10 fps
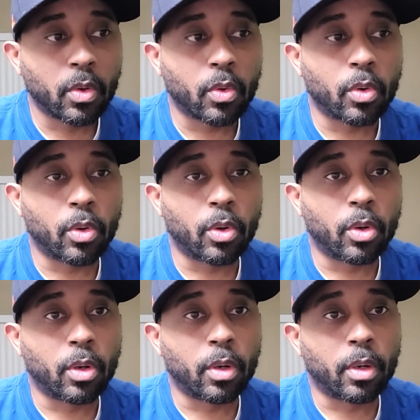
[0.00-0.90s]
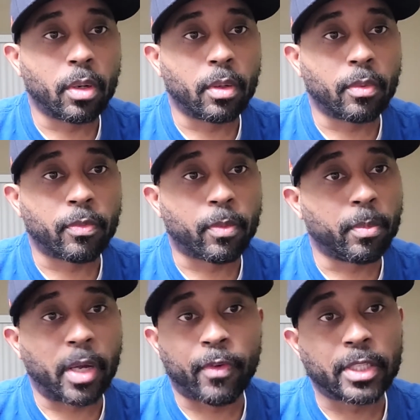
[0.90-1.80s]
or
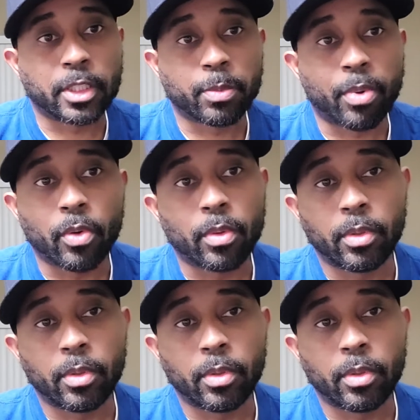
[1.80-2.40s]
if I just broke,